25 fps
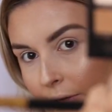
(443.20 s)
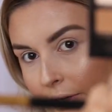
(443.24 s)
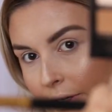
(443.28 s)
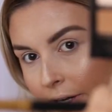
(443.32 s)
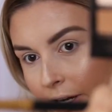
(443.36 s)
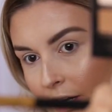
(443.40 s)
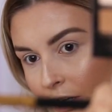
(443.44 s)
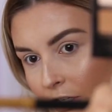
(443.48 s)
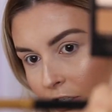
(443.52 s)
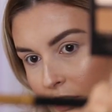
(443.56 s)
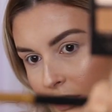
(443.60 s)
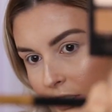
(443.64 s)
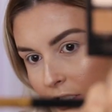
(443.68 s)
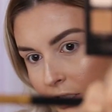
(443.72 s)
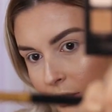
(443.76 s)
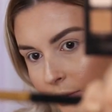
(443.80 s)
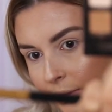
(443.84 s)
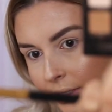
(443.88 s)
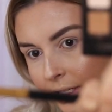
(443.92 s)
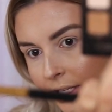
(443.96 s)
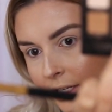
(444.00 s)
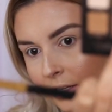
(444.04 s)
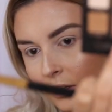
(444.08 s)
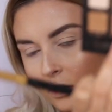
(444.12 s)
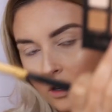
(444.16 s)
Orange, is this
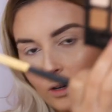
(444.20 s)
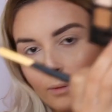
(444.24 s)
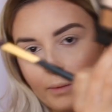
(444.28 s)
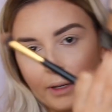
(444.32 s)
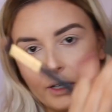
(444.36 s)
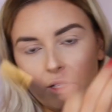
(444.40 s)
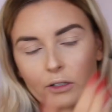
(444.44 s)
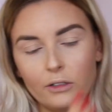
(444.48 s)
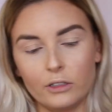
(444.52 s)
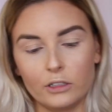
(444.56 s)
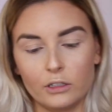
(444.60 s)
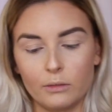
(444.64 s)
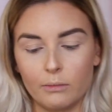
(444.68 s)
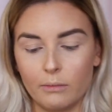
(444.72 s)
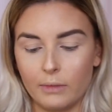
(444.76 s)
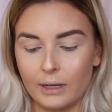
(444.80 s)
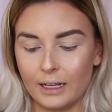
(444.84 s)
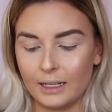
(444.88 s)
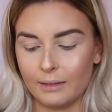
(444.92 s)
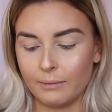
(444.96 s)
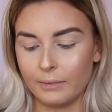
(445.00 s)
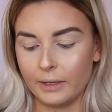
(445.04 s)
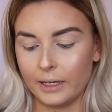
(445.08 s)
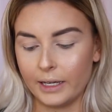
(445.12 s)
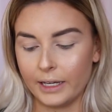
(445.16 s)
one here. Oh my gosh,
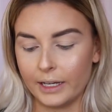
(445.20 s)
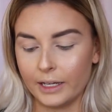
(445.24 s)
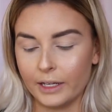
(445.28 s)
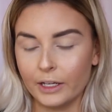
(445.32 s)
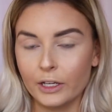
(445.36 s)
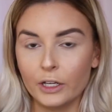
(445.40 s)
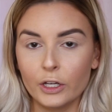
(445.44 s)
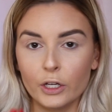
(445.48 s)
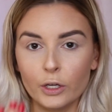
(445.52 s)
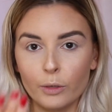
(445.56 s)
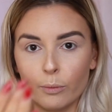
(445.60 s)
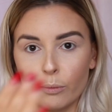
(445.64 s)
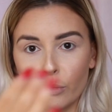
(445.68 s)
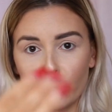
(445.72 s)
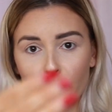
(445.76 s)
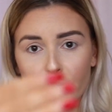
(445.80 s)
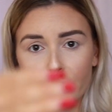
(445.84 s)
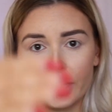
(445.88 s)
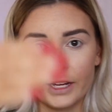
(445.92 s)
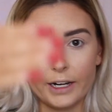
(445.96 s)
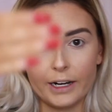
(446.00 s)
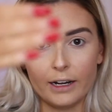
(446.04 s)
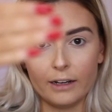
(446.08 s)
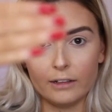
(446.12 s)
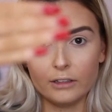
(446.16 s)
my
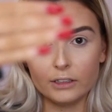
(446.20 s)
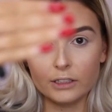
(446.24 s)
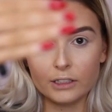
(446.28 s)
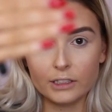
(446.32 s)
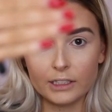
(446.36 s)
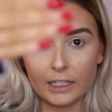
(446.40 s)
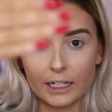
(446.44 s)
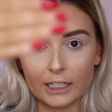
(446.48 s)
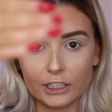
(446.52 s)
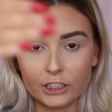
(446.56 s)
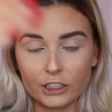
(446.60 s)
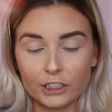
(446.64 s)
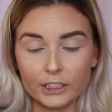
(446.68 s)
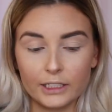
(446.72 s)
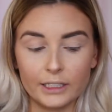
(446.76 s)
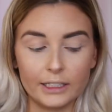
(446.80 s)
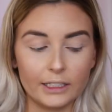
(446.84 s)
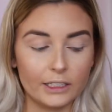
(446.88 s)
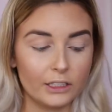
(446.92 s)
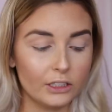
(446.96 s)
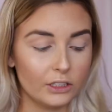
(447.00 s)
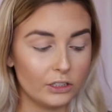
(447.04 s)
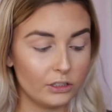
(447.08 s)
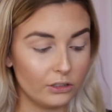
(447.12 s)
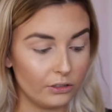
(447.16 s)
broke it out. It's
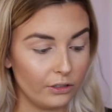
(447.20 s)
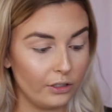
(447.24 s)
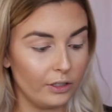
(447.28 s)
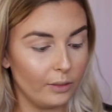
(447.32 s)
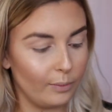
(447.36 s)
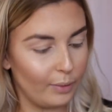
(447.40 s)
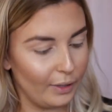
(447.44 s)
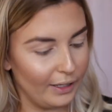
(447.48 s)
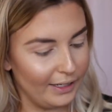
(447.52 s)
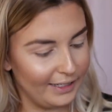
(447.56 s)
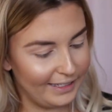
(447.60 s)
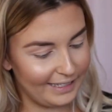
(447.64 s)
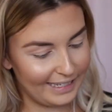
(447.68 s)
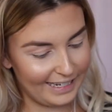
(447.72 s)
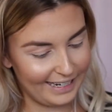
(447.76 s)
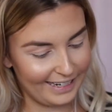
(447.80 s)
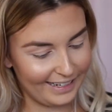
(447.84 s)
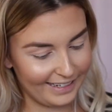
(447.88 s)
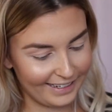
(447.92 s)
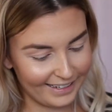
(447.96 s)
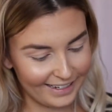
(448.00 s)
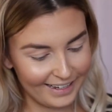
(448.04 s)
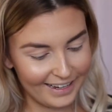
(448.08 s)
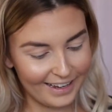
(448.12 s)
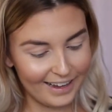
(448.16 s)
actually so
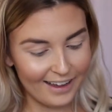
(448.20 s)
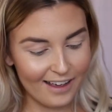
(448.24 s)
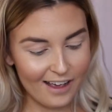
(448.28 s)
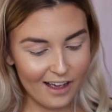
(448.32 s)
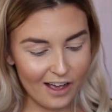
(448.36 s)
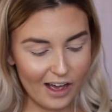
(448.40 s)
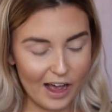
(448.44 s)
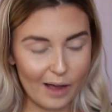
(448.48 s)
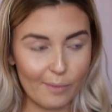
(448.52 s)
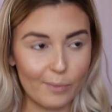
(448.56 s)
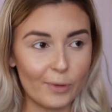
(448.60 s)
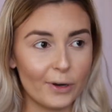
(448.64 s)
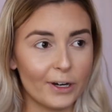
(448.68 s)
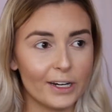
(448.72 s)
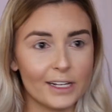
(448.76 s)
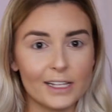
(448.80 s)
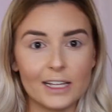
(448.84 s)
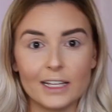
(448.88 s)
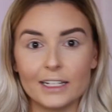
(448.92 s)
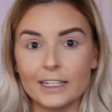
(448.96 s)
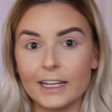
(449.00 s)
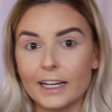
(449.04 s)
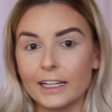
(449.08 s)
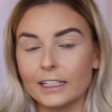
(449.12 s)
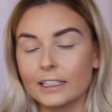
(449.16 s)
depressing. I broke it
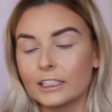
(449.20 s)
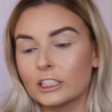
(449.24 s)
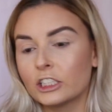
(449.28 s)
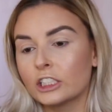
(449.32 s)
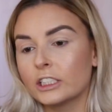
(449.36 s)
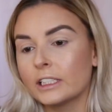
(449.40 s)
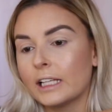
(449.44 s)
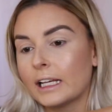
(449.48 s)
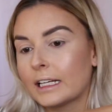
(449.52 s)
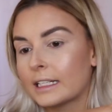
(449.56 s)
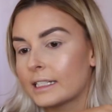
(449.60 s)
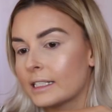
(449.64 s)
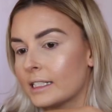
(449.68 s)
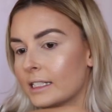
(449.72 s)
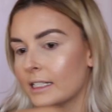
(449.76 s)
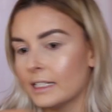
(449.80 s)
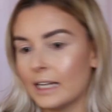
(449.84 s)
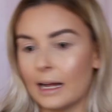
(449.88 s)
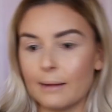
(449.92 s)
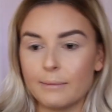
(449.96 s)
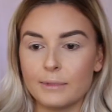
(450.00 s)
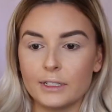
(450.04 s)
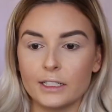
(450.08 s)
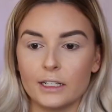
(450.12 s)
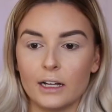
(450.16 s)
that day, literally like
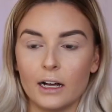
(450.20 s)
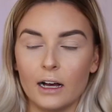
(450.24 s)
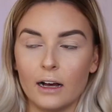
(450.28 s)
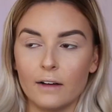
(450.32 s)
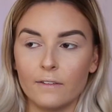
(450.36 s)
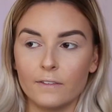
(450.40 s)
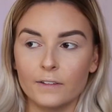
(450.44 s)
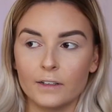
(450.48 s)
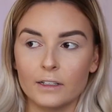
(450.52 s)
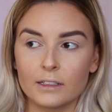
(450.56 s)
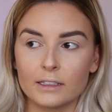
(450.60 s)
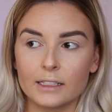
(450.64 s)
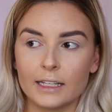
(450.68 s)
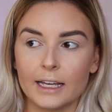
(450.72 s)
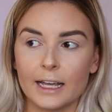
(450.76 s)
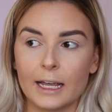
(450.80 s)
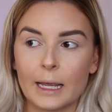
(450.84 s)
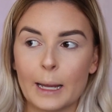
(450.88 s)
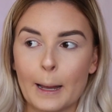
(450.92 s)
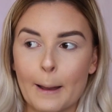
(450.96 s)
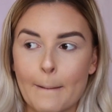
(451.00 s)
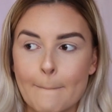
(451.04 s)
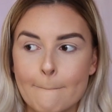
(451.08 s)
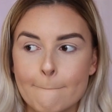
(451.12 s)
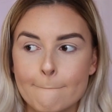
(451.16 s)
snapped in half, and I was like,
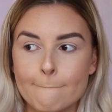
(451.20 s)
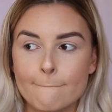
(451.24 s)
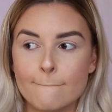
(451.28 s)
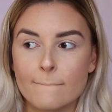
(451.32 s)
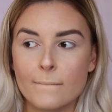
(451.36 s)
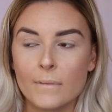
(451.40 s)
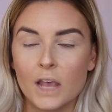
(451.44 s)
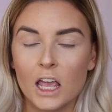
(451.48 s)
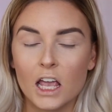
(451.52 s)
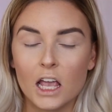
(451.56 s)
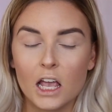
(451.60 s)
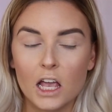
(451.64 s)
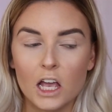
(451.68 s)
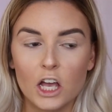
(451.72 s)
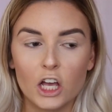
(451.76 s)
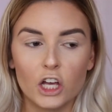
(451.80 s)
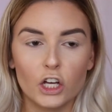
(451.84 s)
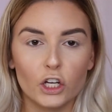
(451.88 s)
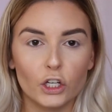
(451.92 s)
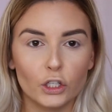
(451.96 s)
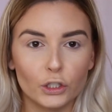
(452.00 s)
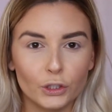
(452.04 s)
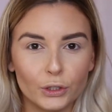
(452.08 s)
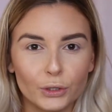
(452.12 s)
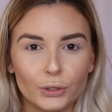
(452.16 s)

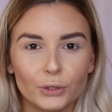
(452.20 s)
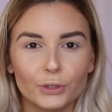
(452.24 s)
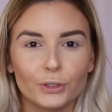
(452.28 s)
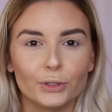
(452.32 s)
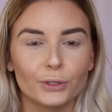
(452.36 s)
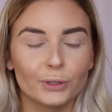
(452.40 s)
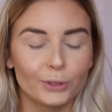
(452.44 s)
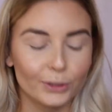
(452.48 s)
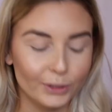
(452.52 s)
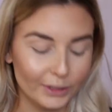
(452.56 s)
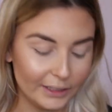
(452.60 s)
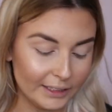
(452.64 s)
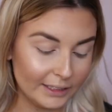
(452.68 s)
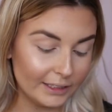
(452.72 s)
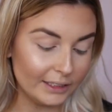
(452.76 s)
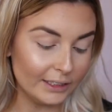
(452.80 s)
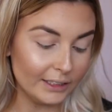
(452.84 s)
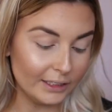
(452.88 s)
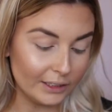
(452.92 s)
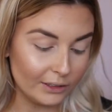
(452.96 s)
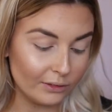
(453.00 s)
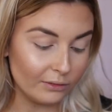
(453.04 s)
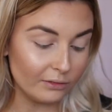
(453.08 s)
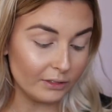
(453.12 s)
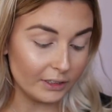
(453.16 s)
cool, this
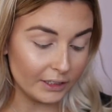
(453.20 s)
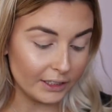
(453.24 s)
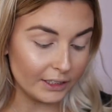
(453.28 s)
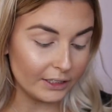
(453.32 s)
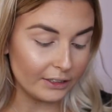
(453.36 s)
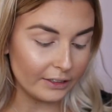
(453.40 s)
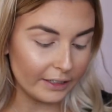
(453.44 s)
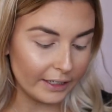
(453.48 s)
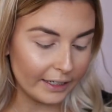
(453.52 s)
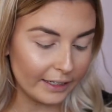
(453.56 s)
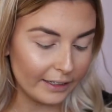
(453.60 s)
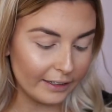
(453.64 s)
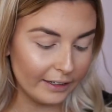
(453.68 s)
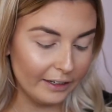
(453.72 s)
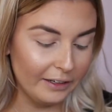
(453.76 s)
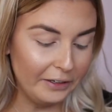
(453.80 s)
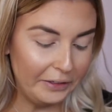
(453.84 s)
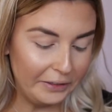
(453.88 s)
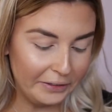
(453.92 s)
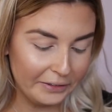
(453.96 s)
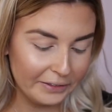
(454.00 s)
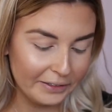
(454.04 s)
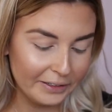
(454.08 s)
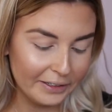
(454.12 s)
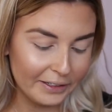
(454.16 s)
is really great. But
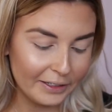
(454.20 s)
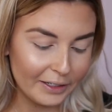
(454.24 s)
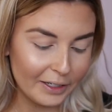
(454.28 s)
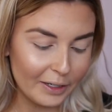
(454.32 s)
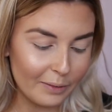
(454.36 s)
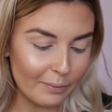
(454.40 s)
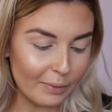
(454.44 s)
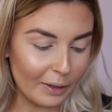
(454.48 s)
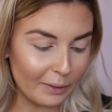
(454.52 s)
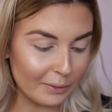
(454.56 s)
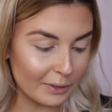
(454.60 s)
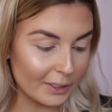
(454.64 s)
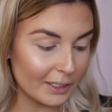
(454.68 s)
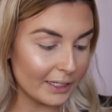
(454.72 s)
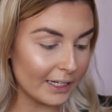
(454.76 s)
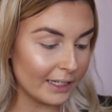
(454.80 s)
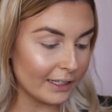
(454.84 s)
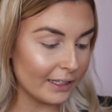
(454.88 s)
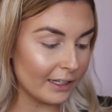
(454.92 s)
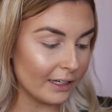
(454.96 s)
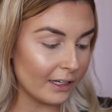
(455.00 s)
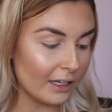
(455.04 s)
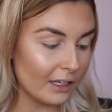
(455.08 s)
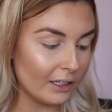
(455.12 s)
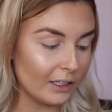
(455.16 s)
I'm just going to take
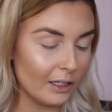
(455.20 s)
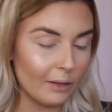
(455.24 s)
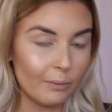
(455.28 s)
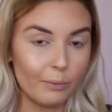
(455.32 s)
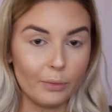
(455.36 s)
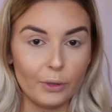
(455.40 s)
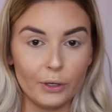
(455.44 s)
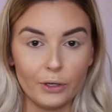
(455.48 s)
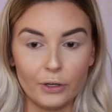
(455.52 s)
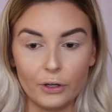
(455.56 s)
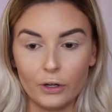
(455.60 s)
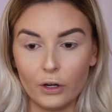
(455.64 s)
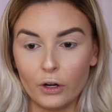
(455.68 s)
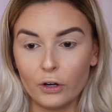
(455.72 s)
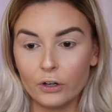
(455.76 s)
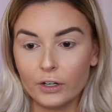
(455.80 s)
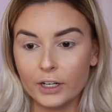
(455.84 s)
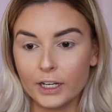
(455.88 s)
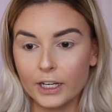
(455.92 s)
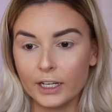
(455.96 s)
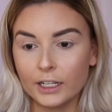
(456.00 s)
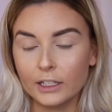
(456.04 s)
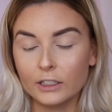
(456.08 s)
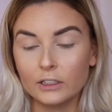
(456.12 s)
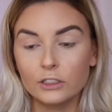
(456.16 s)
that colour Burnt
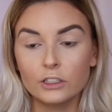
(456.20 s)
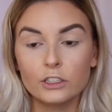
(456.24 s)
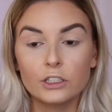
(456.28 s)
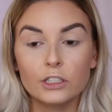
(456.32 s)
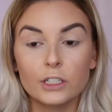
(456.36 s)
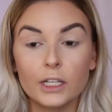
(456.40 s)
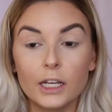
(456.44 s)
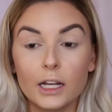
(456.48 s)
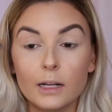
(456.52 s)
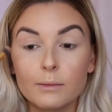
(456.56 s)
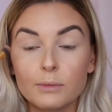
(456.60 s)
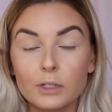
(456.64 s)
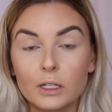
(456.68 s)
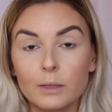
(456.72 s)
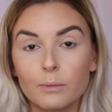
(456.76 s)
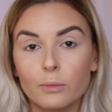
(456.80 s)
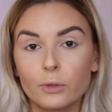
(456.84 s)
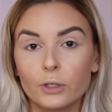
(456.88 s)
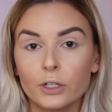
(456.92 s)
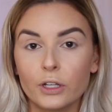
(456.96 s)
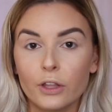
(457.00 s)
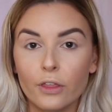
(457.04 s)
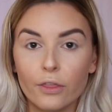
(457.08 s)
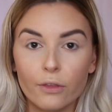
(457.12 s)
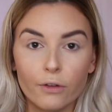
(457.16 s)
Orange and I'm just going to
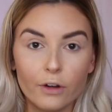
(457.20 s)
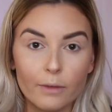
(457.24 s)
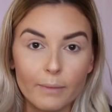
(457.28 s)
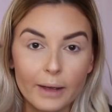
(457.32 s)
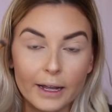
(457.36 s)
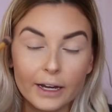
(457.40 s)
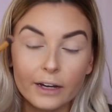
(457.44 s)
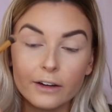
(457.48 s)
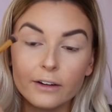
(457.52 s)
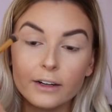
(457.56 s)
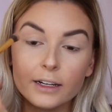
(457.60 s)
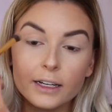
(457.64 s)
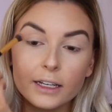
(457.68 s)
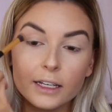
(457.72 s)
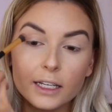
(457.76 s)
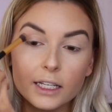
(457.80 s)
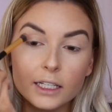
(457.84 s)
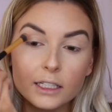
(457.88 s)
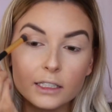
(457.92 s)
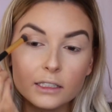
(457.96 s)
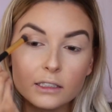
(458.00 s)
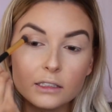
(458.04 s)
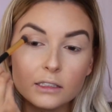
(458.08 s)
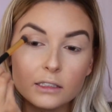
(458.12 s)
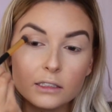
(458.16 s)
put it through my
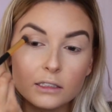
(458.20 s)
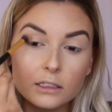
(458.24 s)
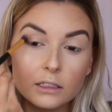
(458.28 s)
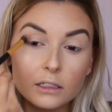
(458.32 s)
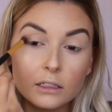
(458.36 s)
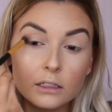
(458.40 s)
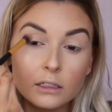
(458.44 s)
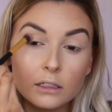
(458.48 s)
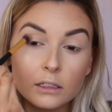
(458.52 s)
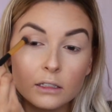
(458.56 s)
crease.